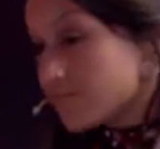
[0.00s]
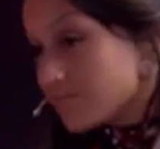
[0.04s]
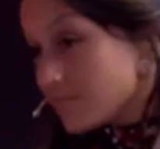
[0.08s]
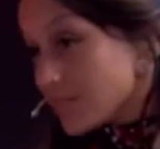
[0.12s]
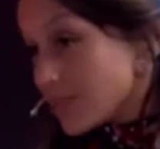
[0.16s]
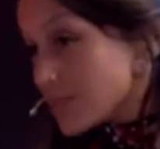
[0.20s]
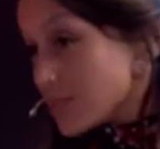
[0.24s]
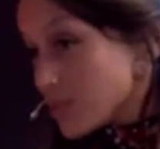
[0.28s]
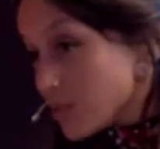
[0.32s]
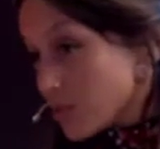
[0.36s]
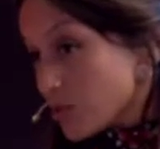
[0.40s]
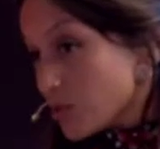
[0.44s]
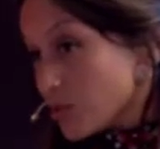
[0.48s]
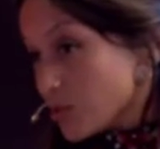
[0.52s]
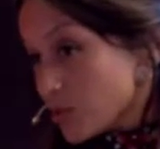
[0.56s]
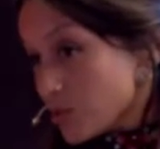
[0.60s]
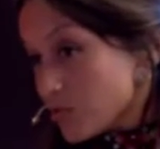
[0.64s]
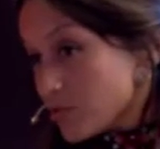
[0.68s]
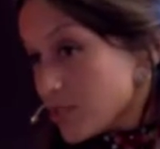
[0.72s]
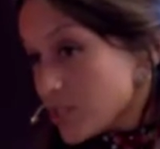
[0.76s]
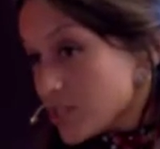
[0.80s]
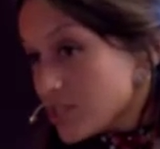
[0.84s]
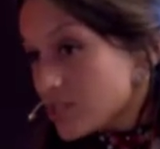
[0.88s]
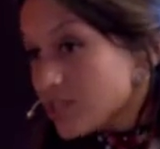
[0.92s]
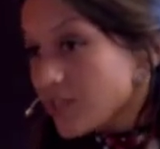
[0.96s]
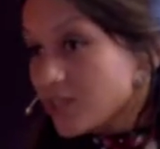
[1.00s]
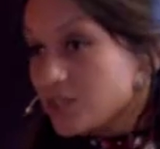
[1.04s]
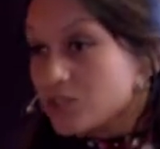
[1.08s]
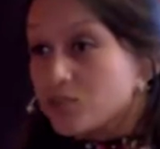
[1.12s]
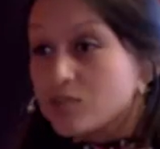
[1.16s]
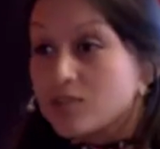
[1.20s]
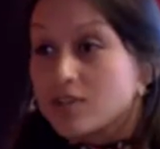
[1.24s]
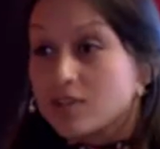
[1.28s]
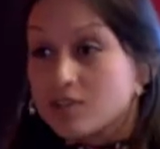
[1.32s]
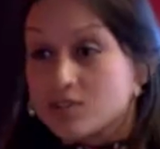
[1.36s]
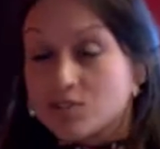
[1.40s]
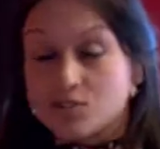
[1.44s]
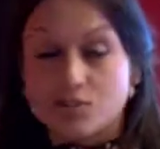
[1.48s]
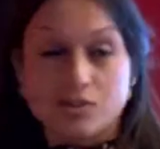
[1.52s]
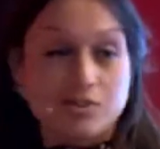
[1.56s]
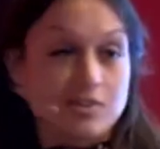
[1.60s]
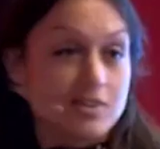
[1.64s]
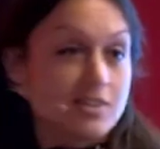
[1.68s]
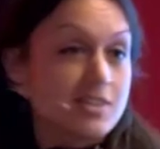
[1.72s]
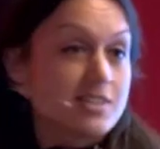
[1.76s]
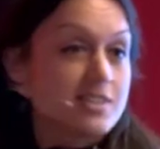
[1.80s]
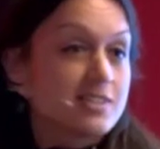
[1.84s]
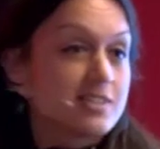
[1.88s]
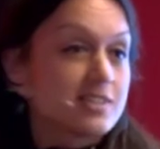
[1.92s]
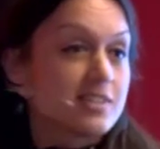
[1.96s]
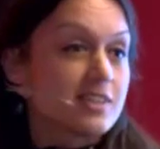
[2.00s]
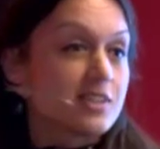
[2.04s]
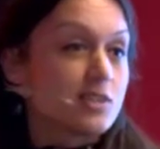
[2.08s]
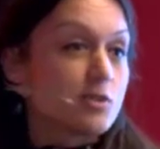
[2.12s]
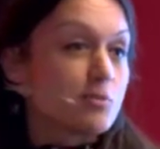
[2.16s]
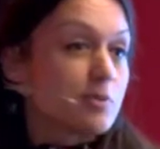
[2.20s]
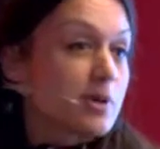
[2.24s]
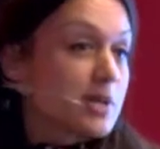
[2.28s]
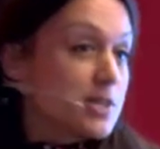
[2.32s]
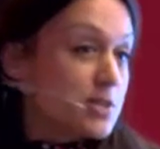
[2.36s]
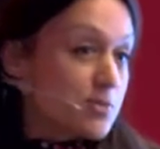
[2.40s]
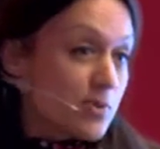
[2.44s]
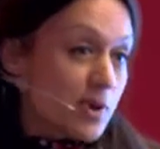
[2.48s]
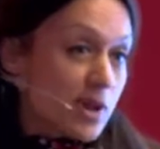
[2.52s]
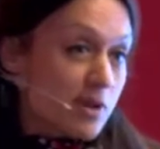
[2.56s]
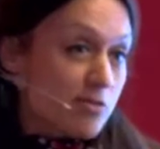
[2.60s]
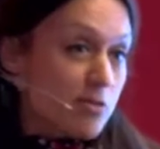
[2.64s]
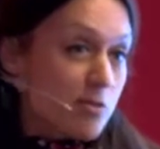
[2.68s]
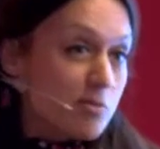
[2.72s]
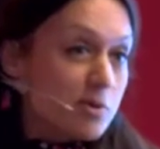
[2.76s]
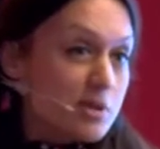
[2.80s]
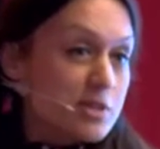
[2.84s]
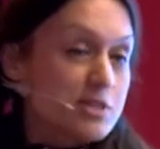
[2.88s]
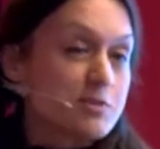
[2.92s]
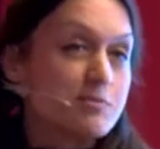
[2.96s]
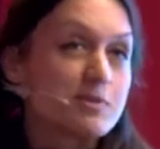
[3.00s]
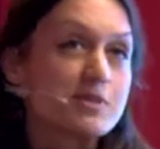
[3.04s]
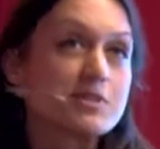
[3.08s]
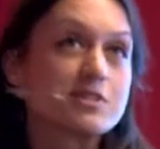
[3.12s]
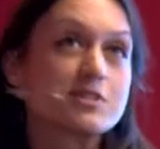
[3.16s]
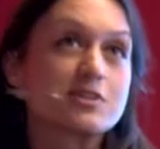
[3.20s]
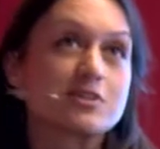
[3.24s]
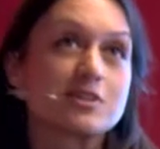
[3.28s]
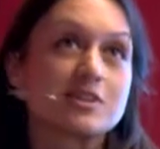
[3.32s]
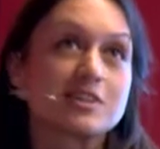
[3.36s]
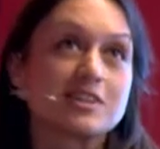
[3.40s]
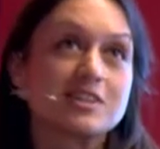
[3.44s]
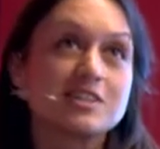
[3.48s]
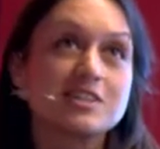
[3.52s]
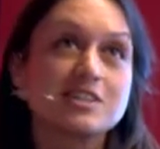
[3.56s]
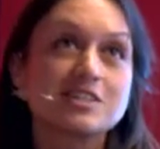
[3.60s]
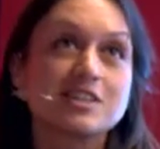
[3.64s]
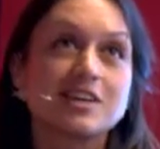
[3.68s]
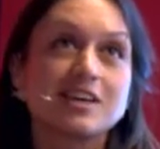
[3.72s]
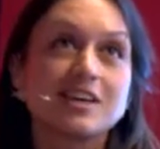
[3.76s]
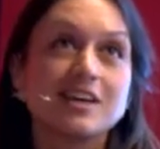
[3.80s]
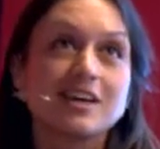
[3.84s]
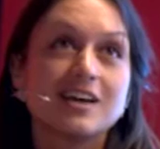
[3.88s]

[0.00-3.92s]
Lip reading: That's a good reason not to tell stories in a place where everybody speaks Turkish.